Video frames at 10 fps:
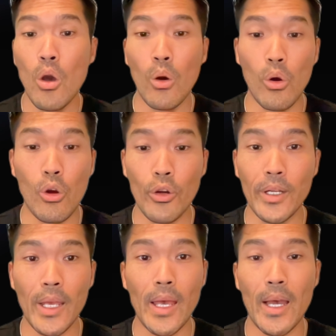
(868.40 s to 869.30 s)
or
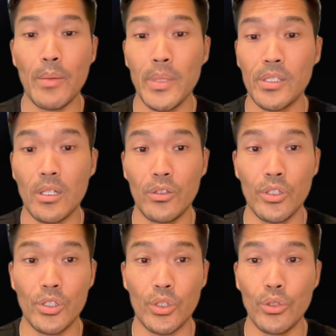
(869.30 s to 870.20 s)
the AI
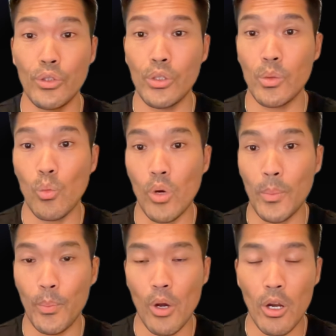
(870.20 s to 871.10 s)
misunderstood one
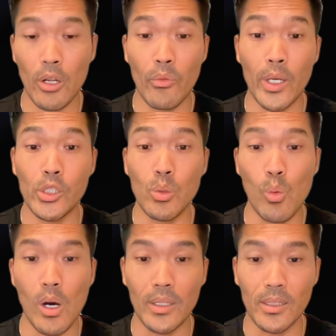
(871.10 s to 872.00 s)
part of what you
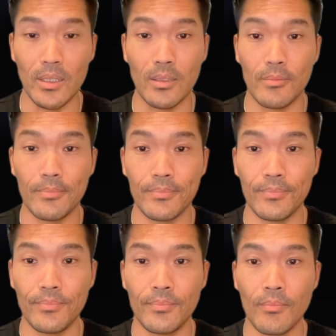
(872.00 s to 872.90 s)
wanted.
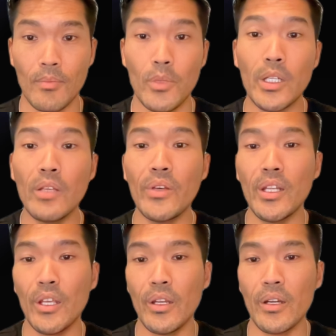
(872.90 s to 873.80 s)
But even
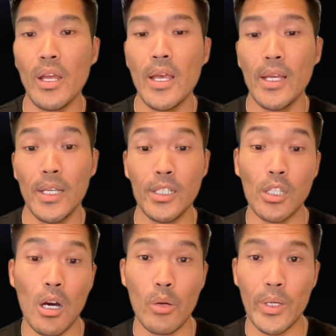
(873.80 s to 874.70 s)
here, it's
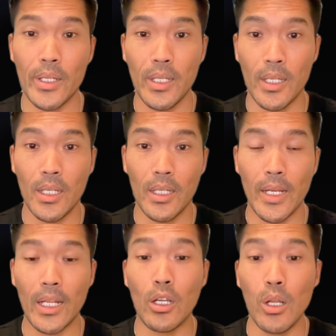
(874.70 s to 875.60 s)
already
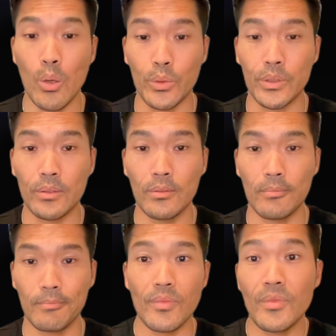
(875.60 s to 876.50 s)
getting close.
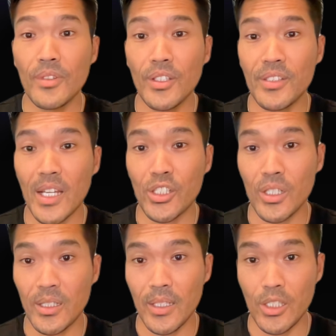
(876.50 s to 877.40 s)
The
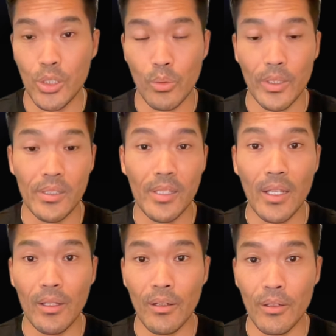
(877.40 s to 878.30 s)
section intro is
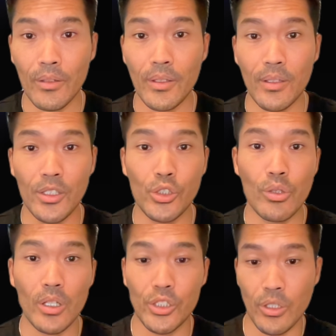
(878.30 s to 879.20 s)
centered, the
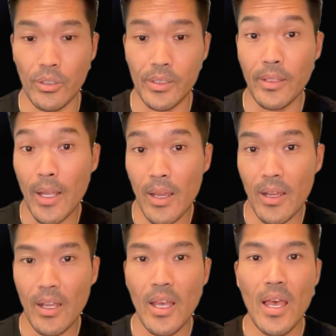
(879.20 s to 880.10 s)
structure is
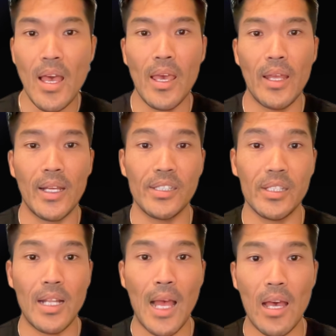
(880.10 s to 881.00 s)
there, and I
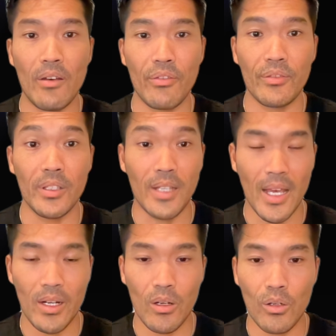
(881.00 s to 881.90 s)
still have the
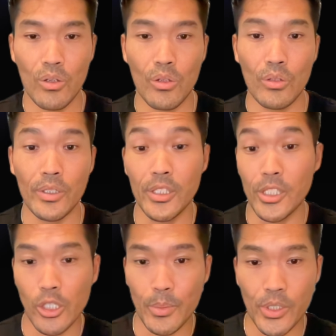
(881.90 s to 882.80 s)
title, the
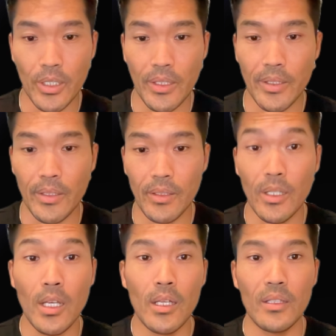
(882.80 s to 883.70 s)
description,
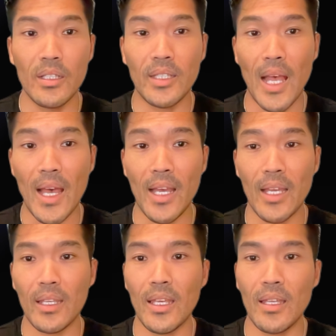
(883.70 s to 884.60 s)
the
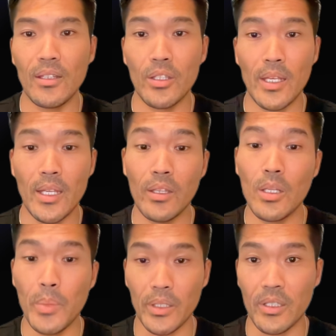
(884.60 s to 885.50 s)
tag, and the
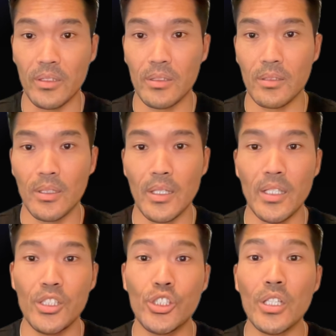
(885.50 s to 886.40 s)
buttons.
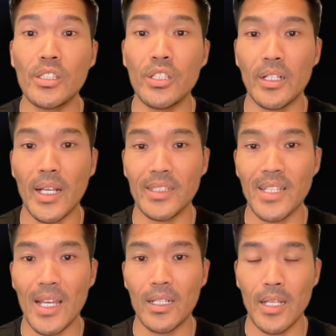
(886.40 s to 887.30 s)
It's just not
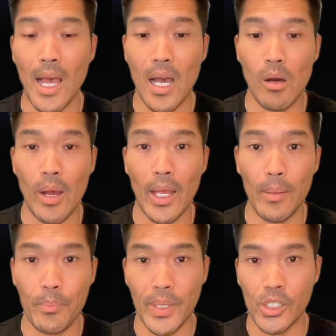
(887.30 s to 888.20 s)
exactly how
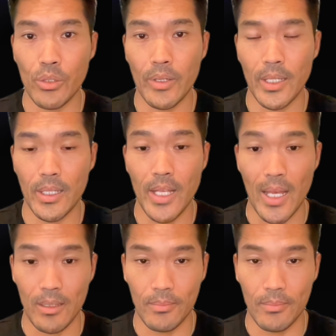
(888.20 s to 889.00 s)
I picture it yet.